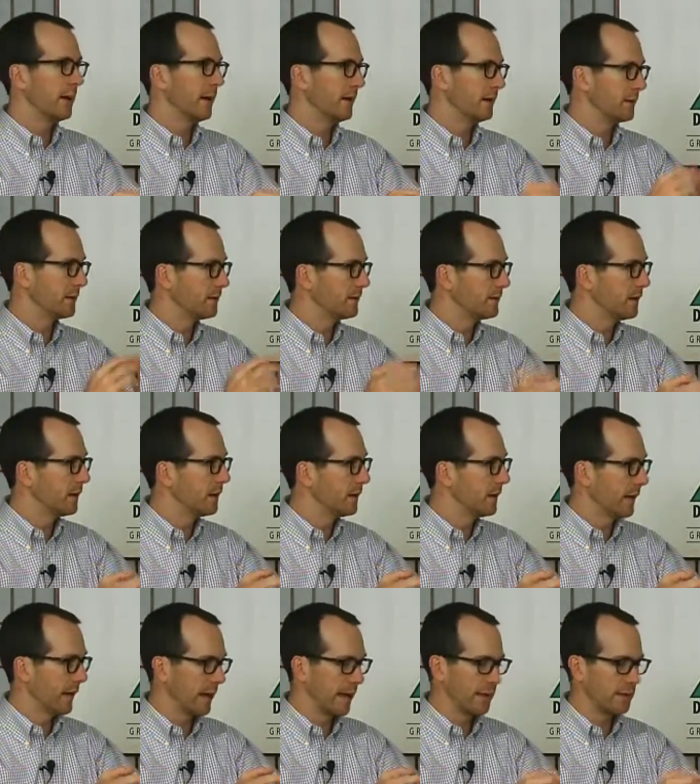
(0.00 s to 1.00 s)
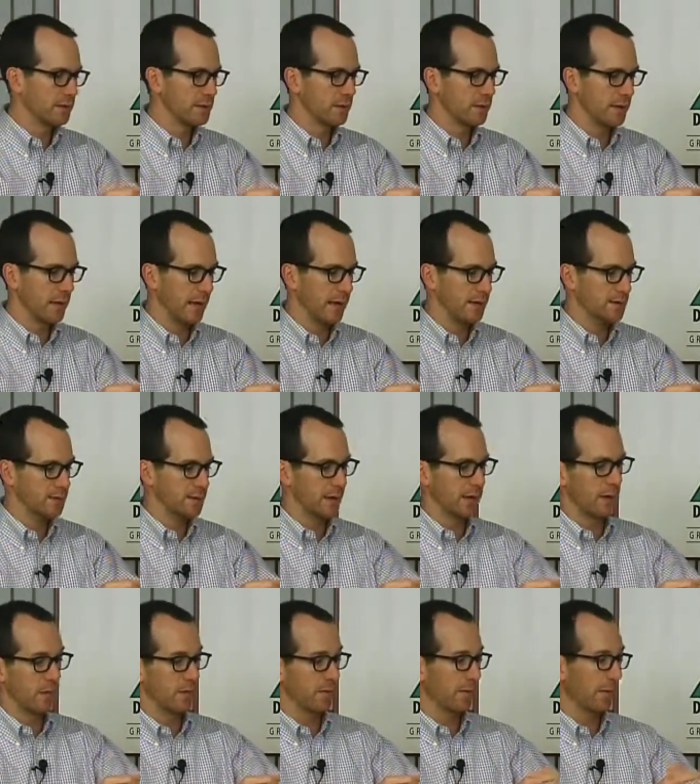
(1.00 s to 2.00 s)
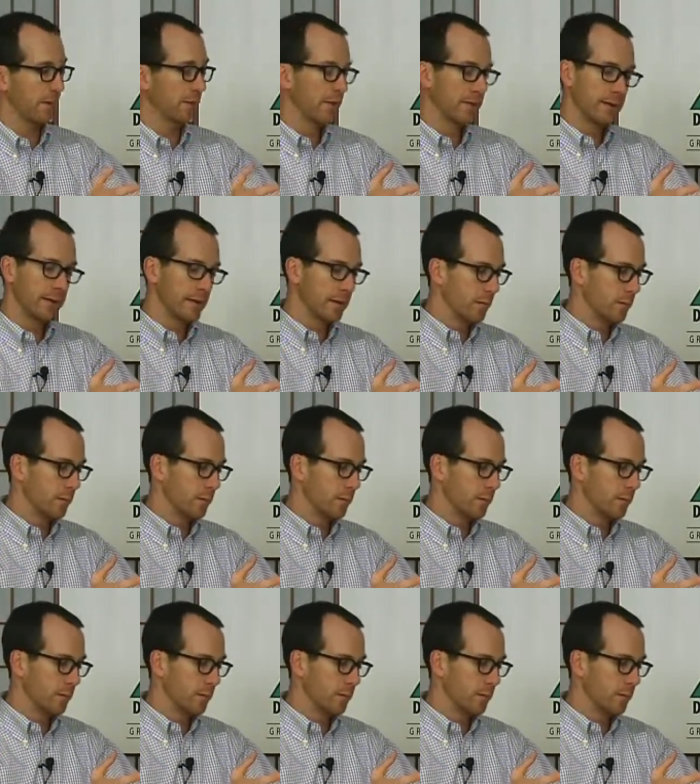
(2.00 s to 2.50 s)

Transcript: and continue to enhance, that area